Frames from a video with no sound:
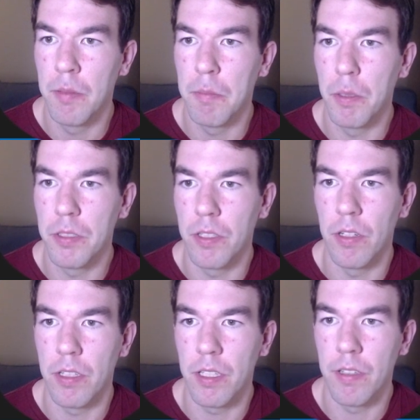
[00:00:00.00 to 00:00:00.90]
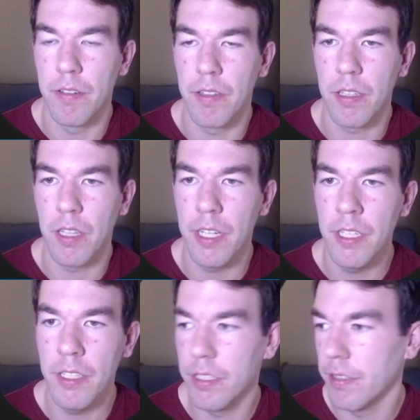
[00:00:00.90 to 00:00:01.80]
posthog
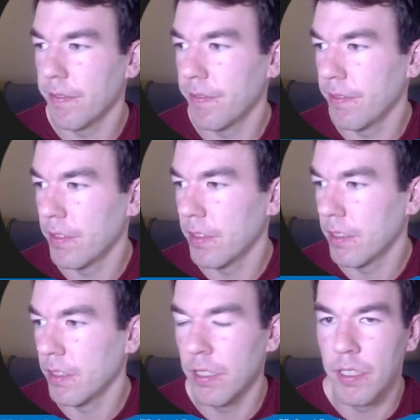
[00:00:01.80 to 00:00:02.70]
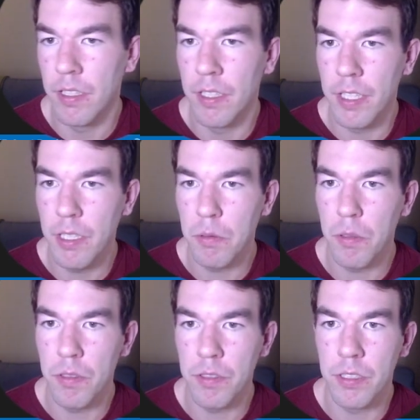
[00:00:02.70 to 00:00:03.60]
client
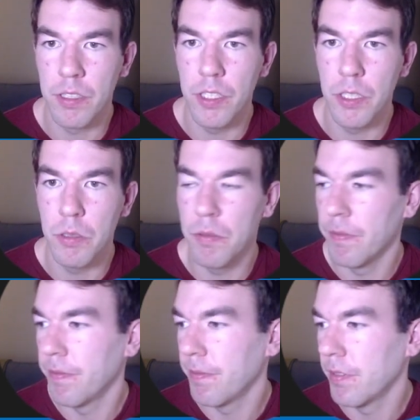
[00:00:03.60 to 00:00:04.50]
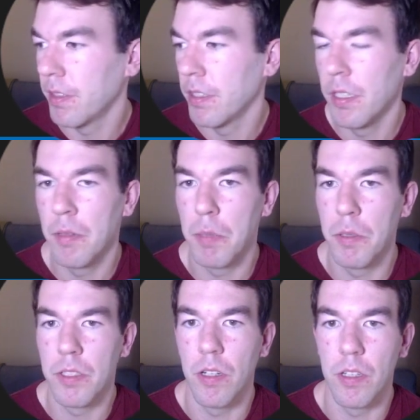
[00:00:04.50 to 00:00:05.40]
equals new
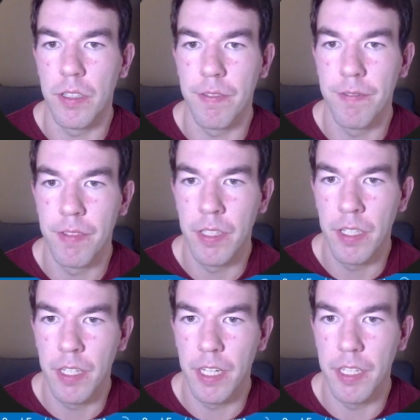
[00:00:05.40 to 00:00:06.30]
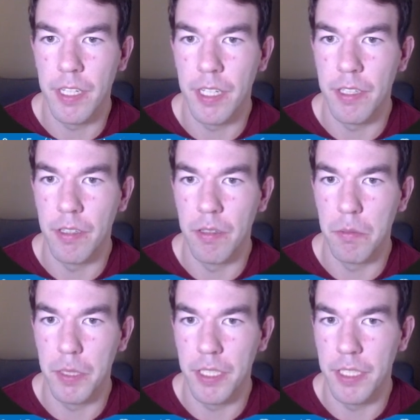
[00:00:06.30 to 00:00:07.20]
posthog, and then
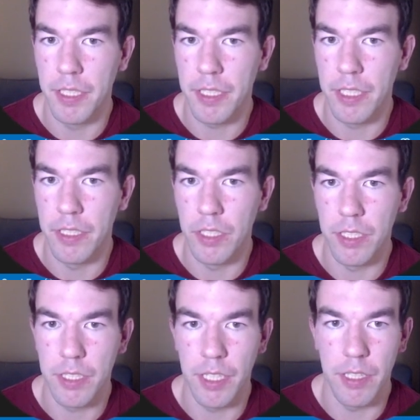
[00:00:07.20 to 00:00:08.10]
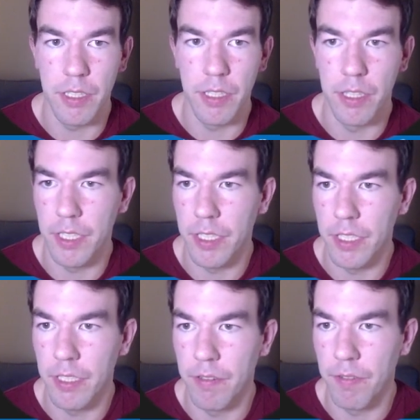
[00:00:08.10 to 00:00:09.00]
we can just get
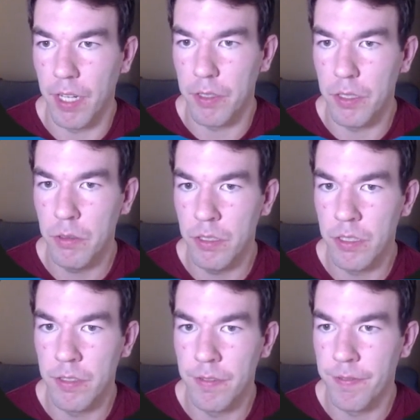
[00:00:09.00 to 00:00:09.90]
the values,